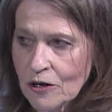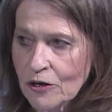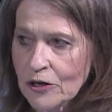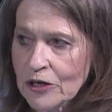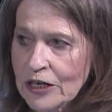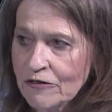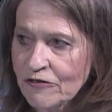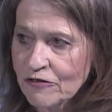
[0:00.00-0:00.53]

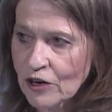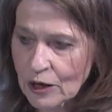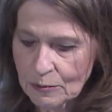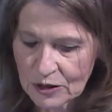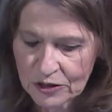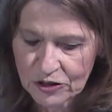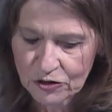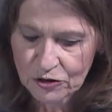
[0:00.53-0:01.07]
earning
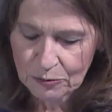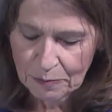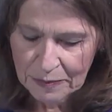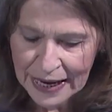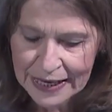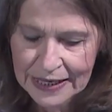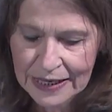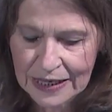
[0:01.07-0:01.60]
farmers
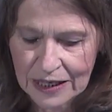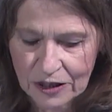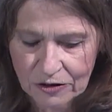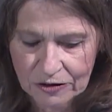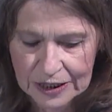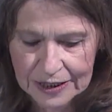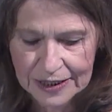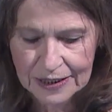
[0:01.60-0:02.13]
dramatic
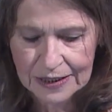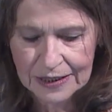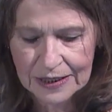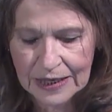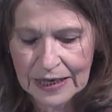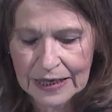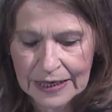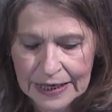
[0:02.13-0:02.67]
increases
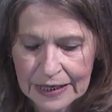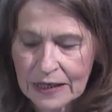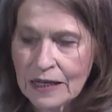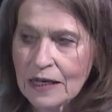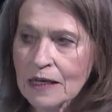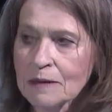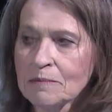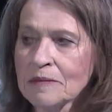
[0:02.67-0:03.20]
in
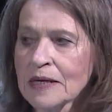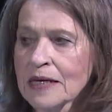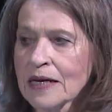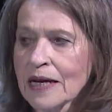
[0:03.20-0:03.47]
income